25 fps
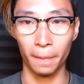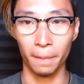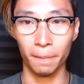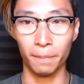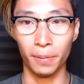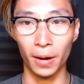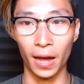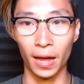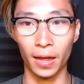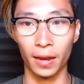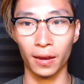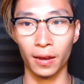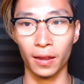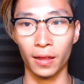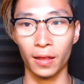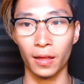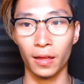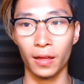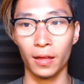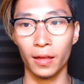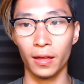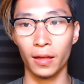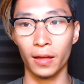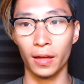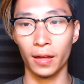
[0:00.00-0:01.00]
but
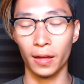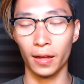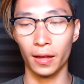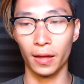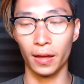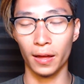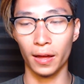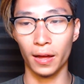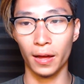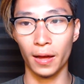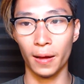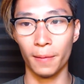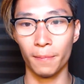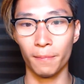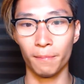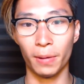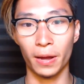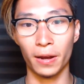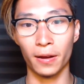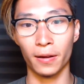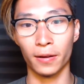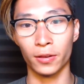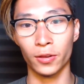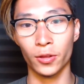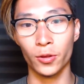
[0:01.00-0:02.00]

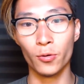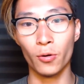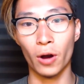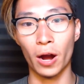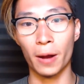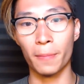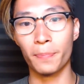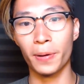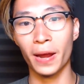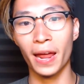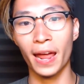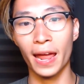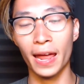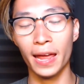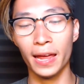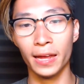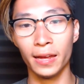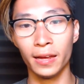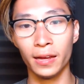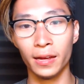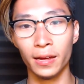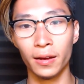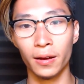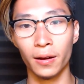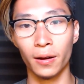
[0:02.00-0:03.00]
you are
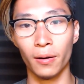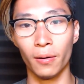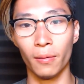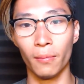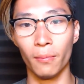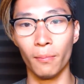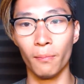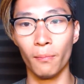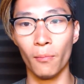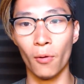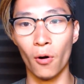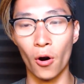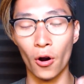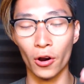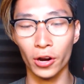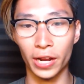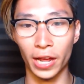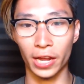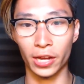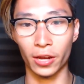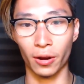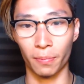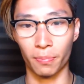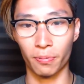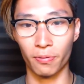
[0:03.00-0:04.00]
paying more
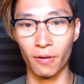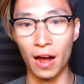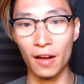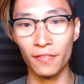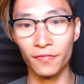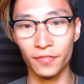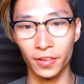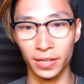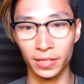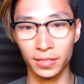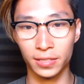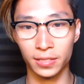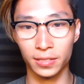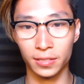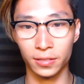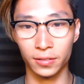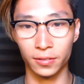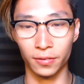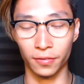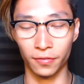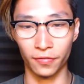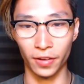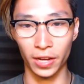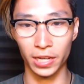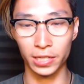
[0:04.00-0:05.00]
than your profits
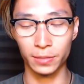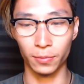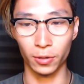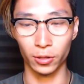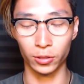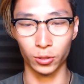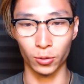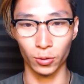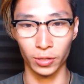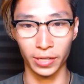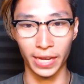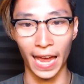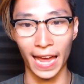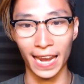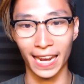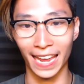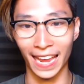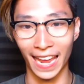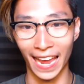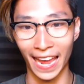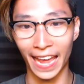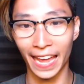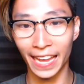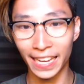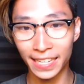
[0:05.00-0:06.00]
to Facebook to get
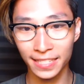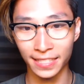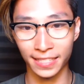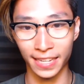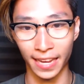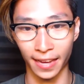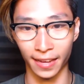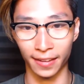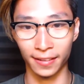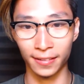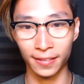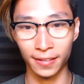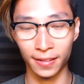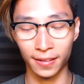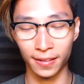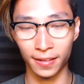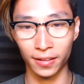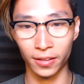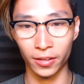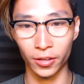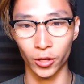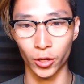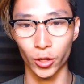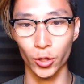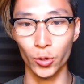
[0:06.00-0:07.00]
a sale,
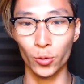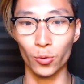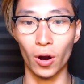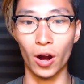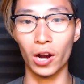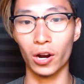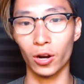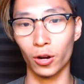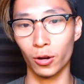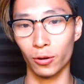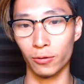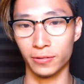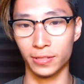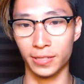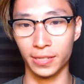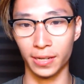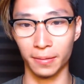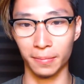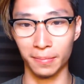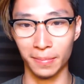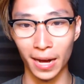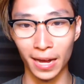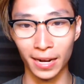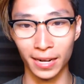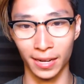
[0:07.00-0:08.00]
you are
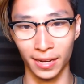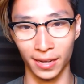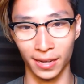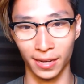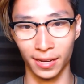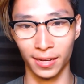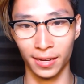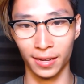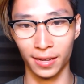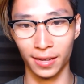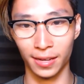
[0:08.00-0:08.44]
losing money,